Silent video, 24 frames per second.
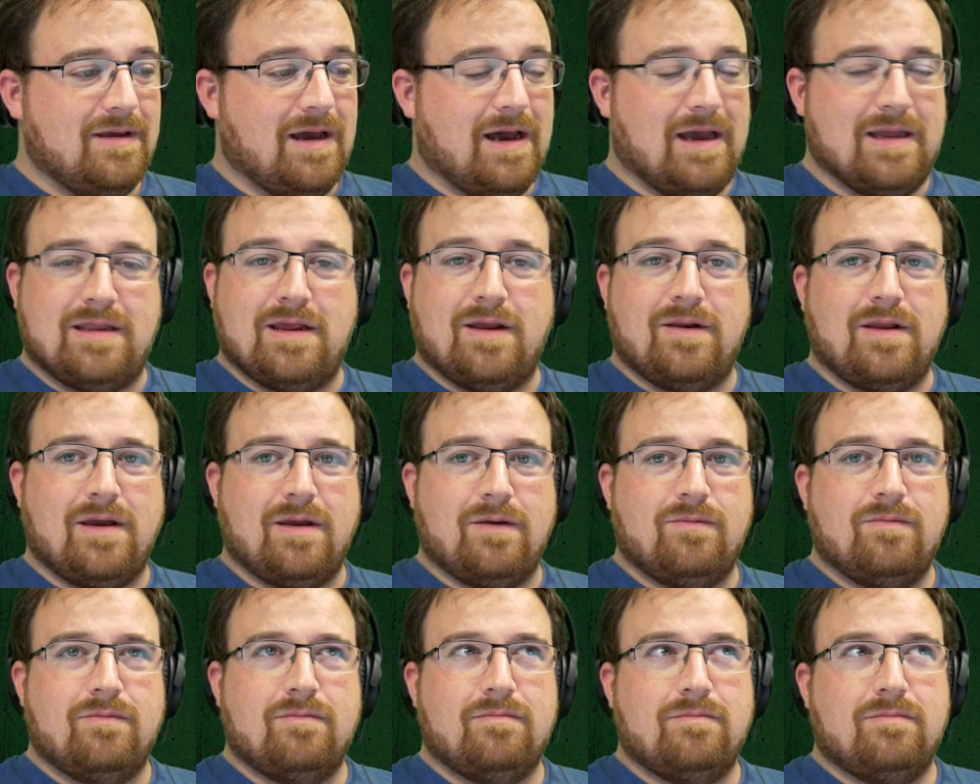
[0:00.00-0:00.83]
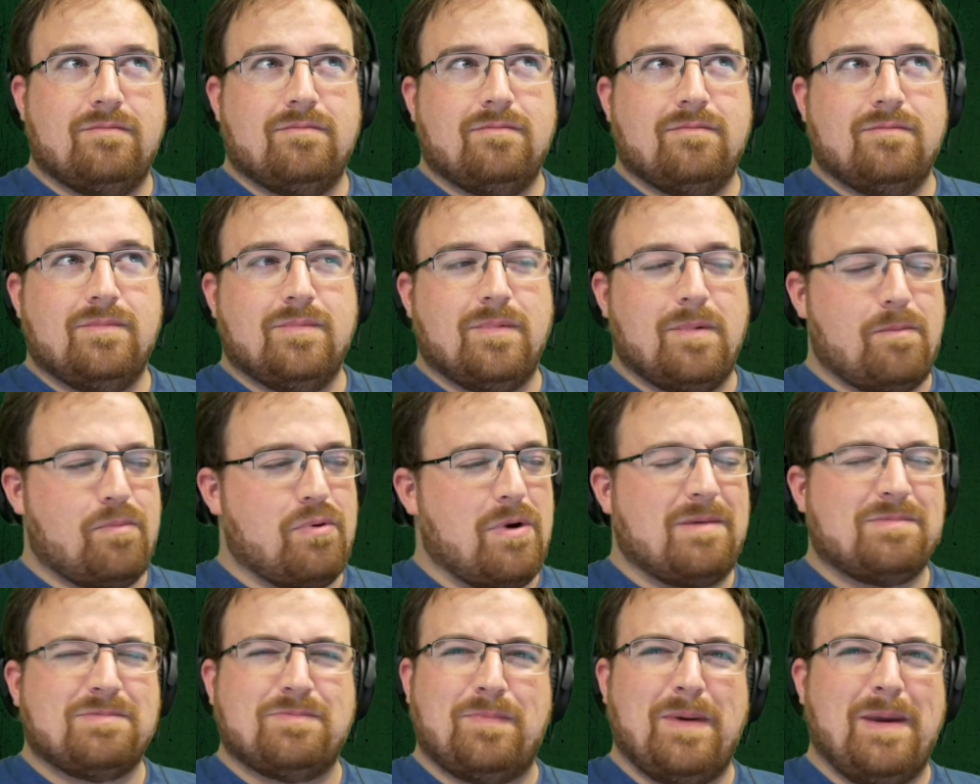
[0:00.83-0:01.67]
I don't know. But
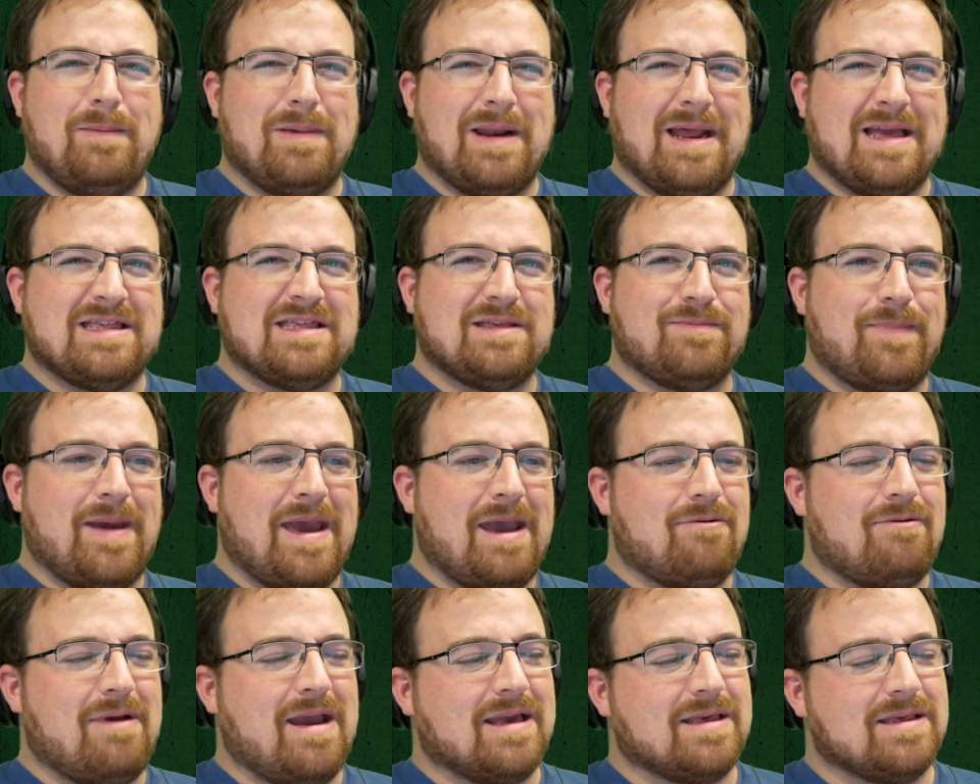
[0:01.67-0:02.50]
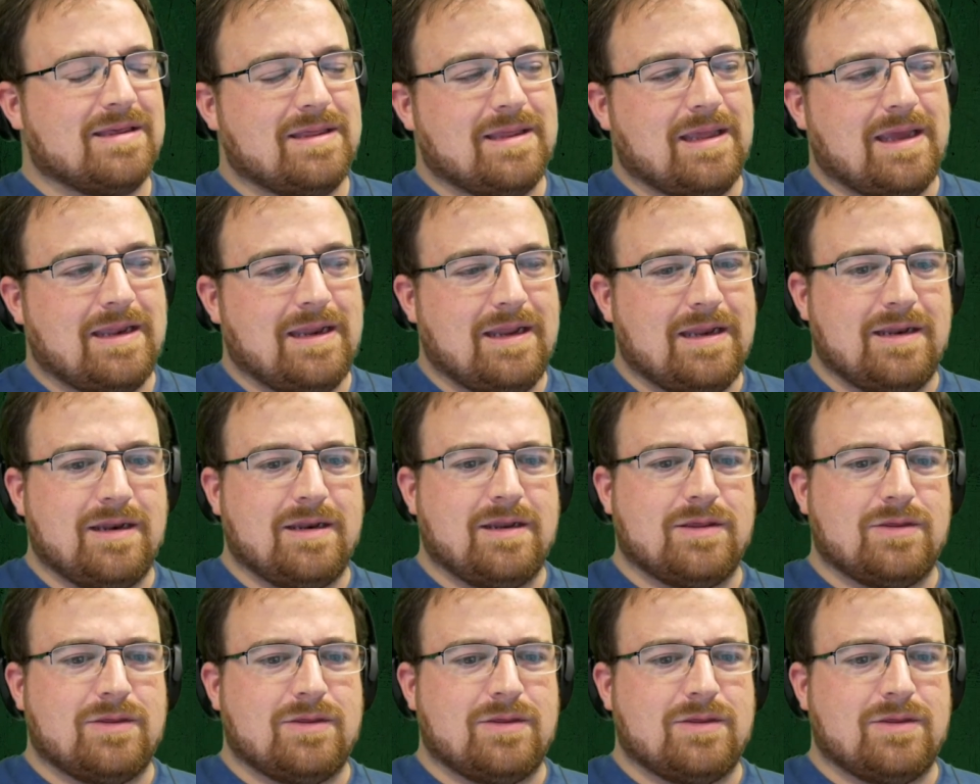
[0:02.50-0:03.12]
perhaps people had spare eggs and they needed to